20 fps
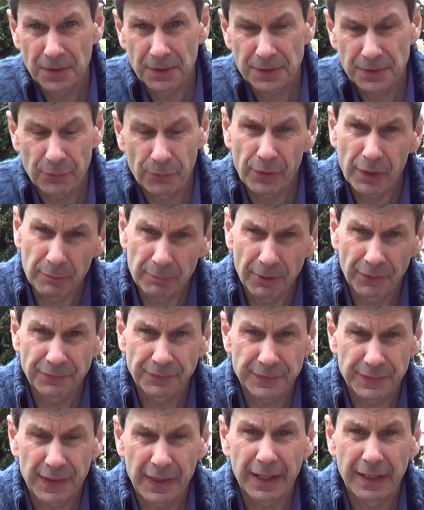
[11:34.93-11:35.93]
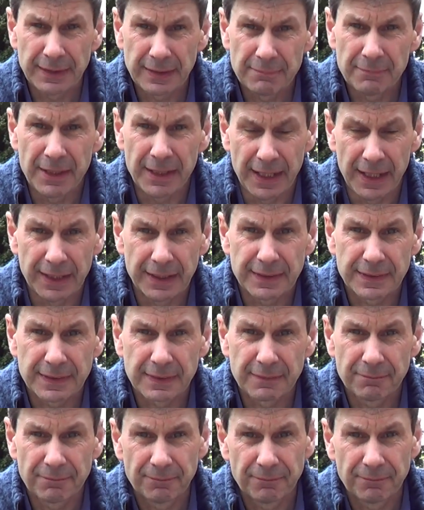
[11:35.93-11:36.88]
So we'll come on to that in a minute.